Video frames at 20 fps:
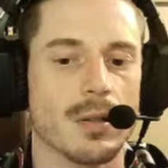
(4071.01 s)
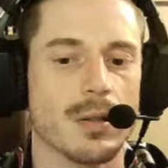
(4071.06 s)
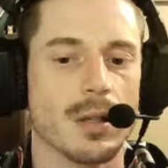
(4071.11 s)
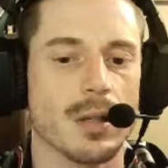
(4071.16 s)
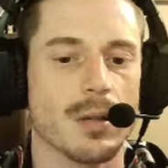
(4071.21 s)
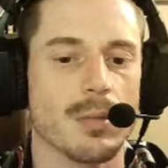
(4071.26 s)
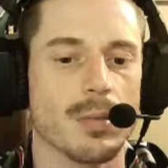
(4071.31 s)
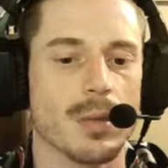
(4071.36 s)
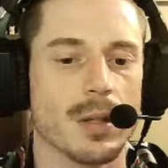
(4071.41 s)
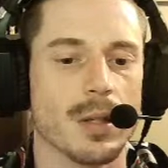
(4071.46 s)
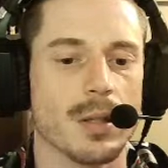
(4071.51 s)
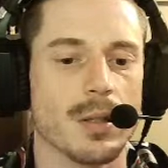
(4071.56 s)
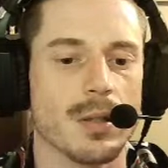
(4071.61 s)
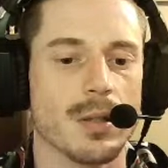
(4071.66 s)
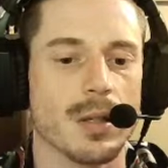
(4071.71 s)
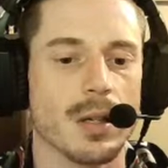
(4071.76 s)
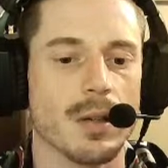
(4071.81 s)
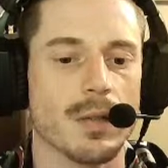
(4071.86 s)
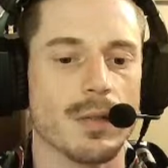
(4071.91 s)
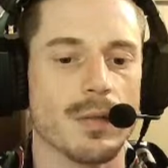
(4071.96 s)
It completes
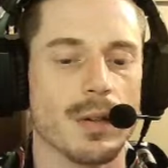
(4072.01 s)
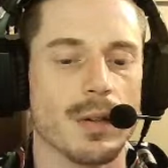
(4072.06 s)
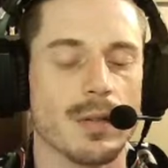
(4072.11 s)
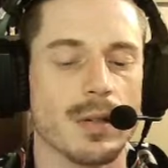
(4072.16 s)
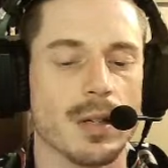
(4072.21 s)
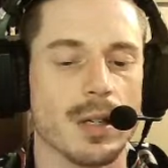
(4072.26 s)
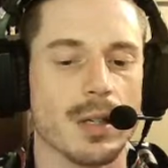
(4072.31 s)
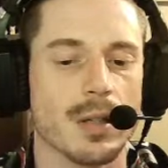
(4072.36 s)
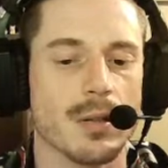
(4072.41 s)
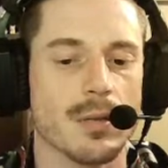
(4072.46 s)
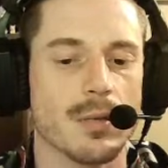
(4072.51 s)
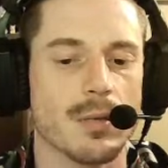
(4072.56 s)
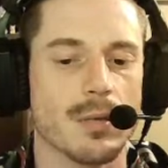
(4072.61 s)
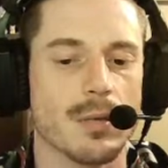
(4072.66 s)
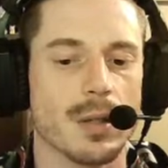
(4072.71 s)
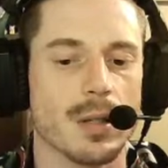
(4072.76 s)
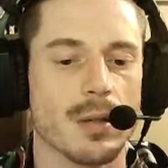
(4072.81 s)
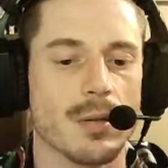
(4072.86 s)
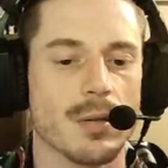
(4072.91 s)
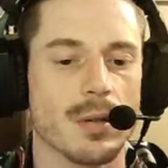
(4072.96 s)
after 5 seconds. It
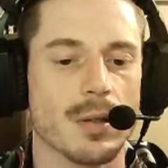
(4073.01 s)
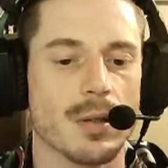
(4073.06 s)
wakes up.